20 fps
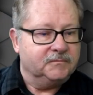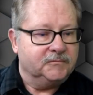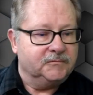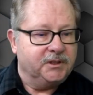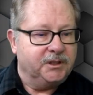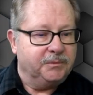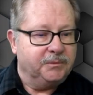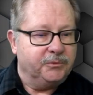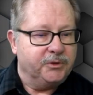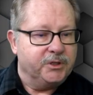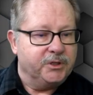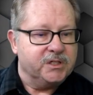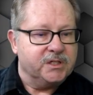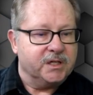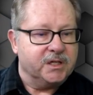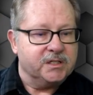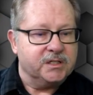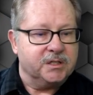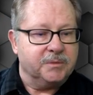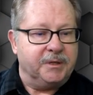Yeah,
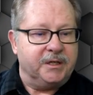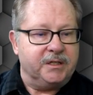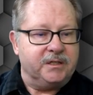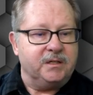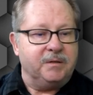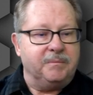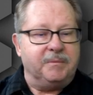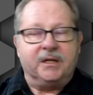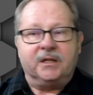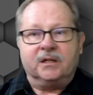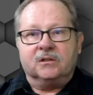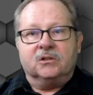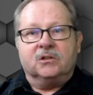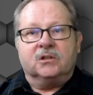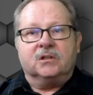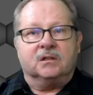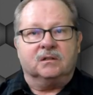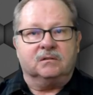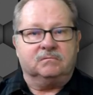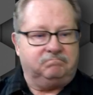resize the button to make it
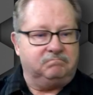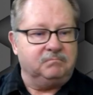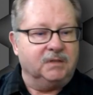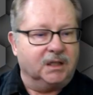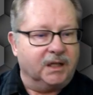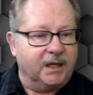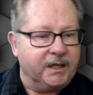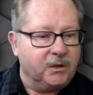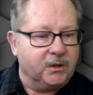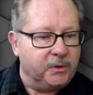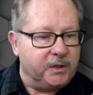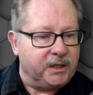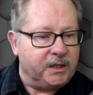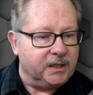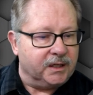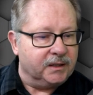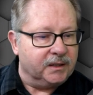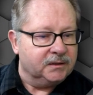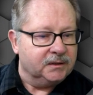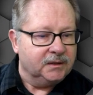look like we
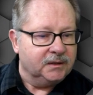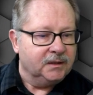uh,